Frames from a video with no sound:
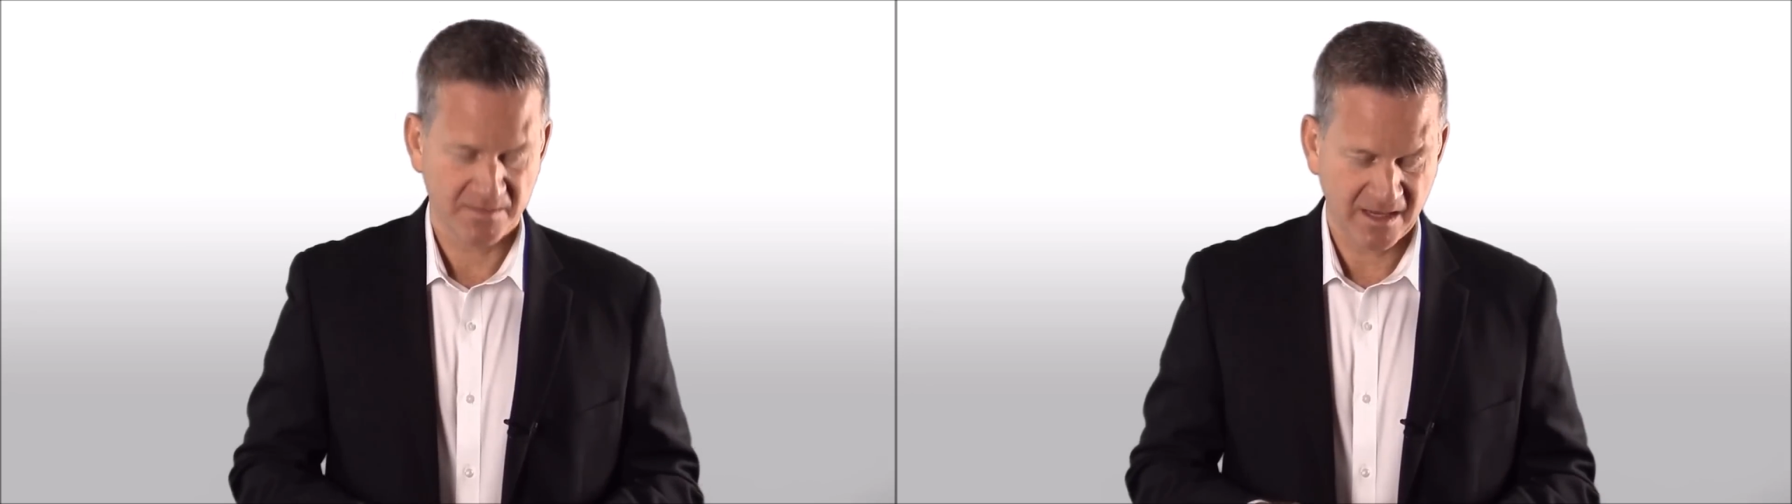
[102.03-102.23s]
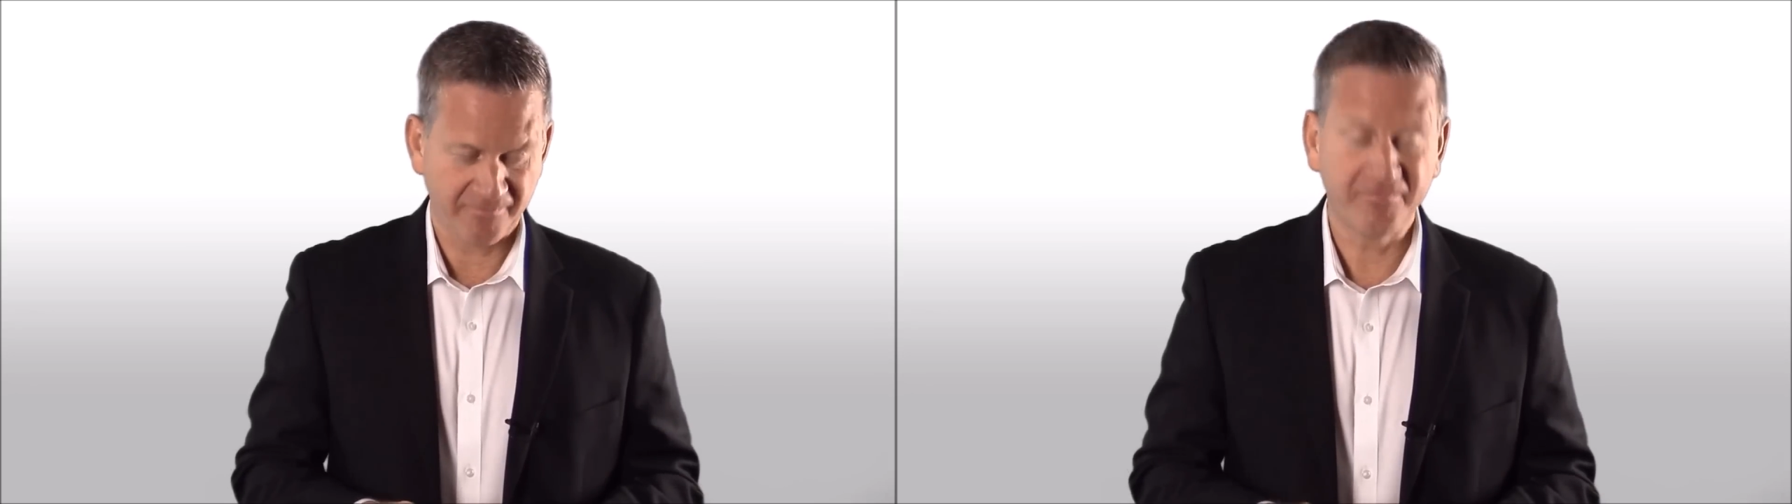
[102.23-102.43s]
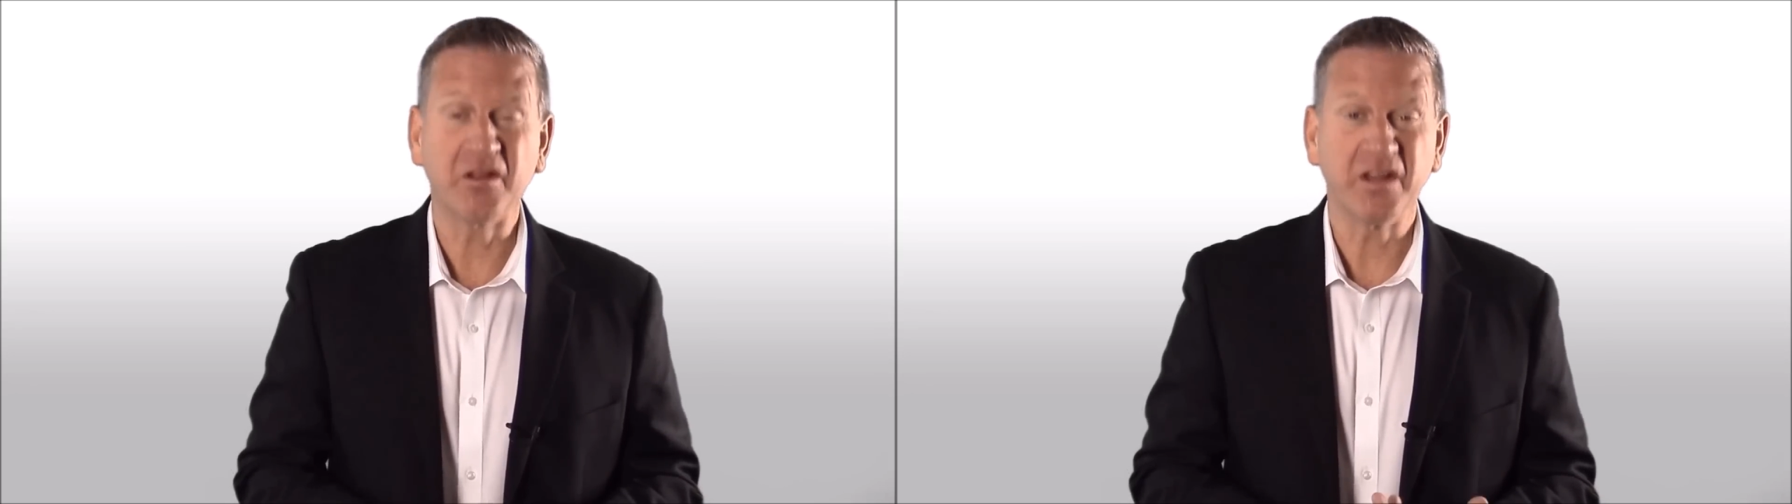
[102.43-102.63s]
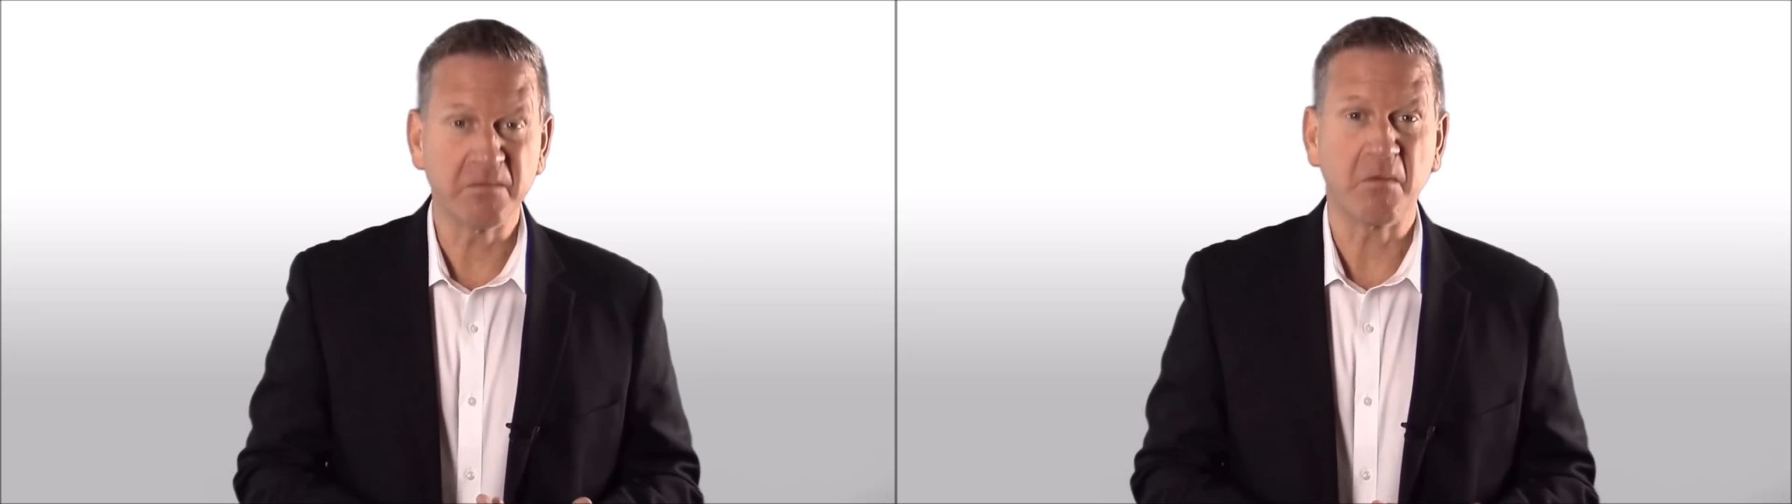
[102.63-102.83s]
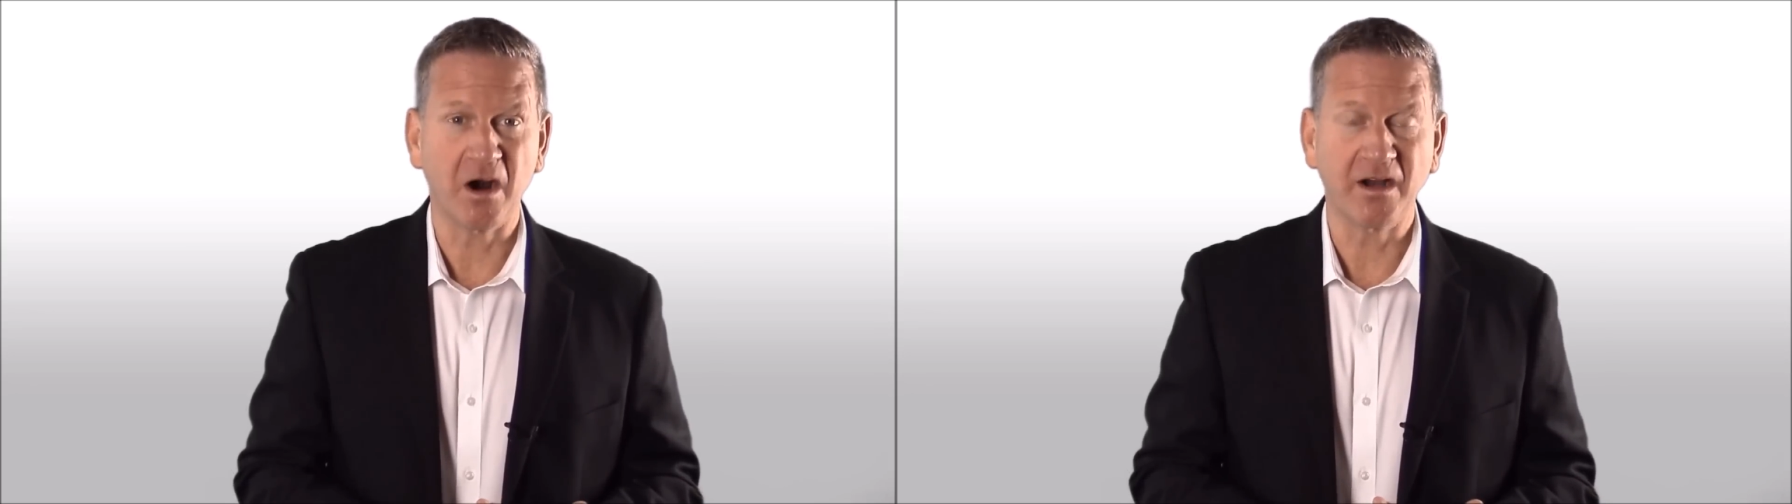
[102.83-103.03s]

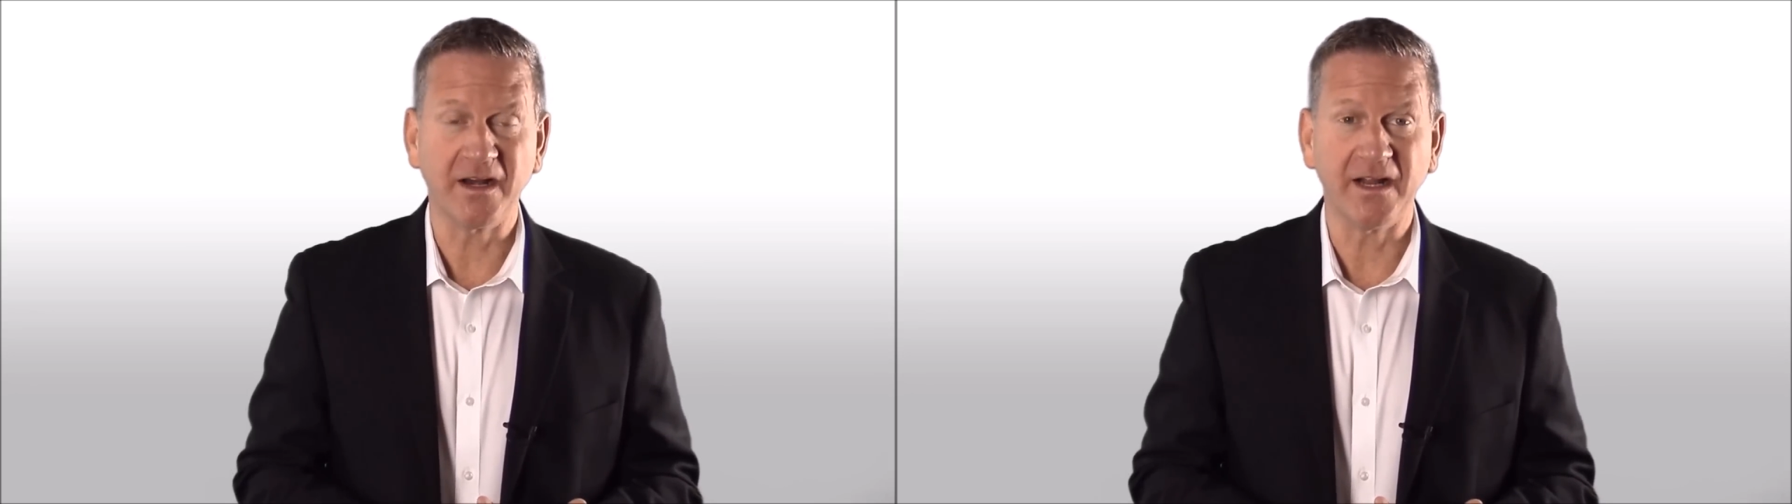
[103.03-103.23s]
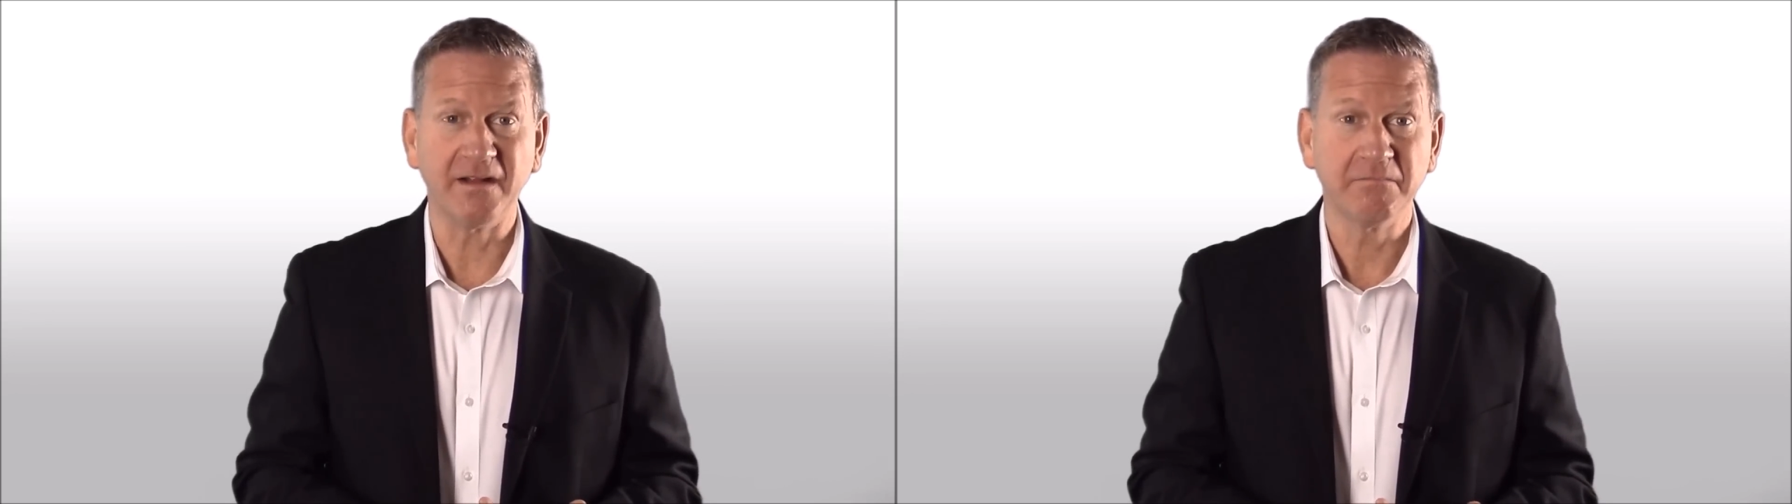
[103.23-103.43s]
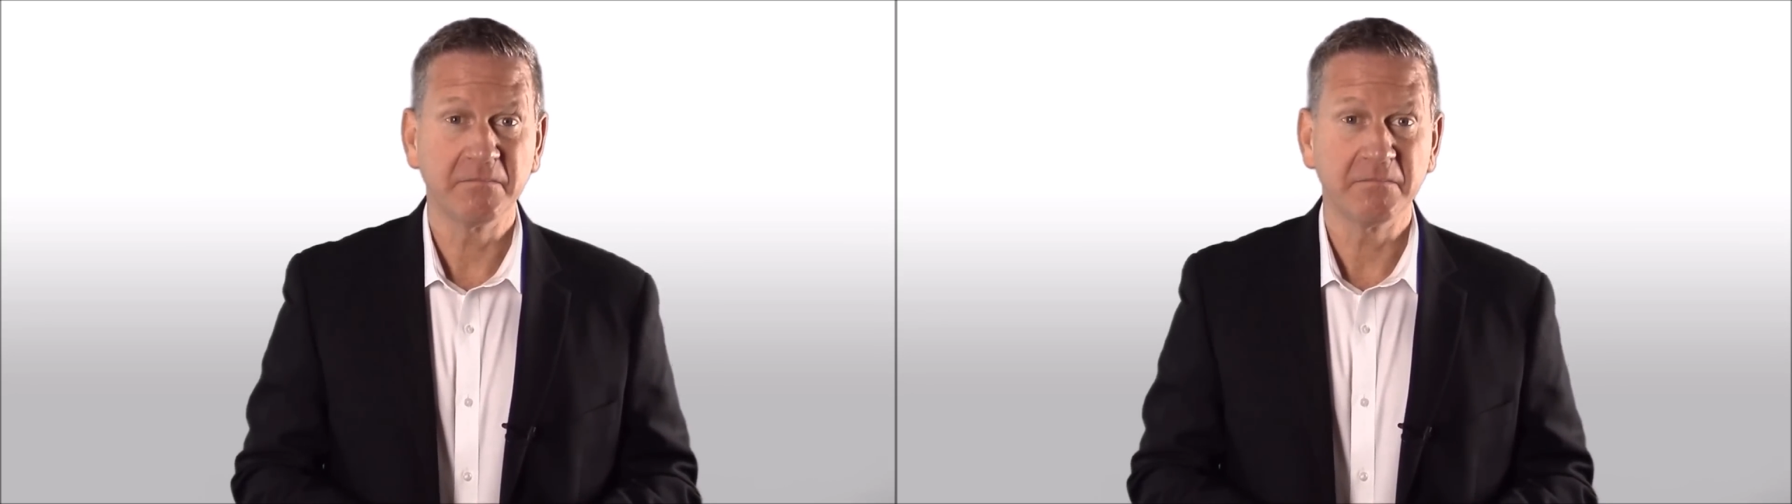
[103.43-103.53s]
affiliate marketing,